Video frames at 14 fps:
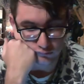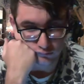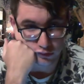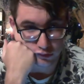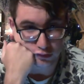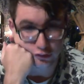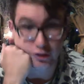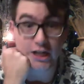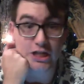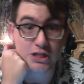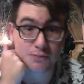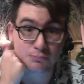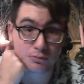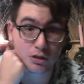
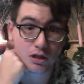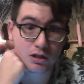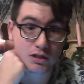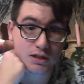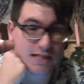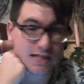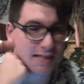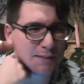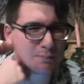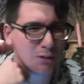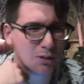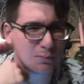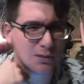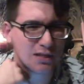creation process. I think
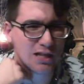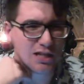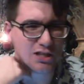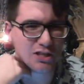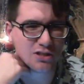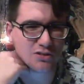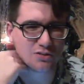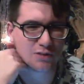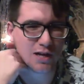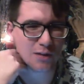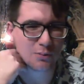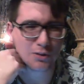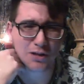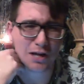permutation is the
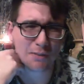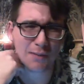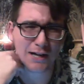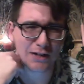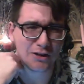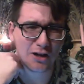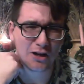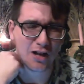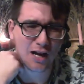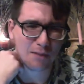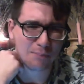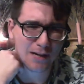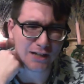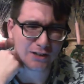right word. I don't
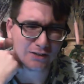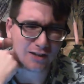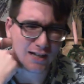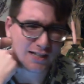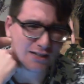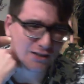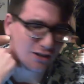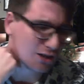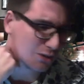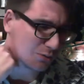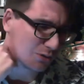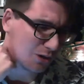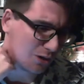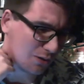
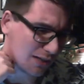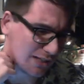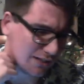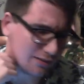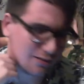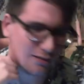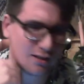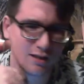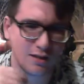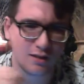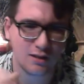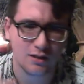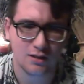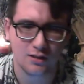know. I didn't
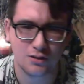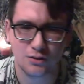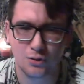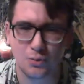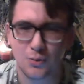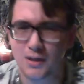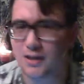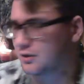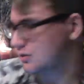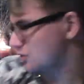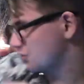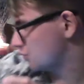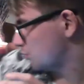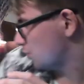do well in
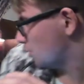school.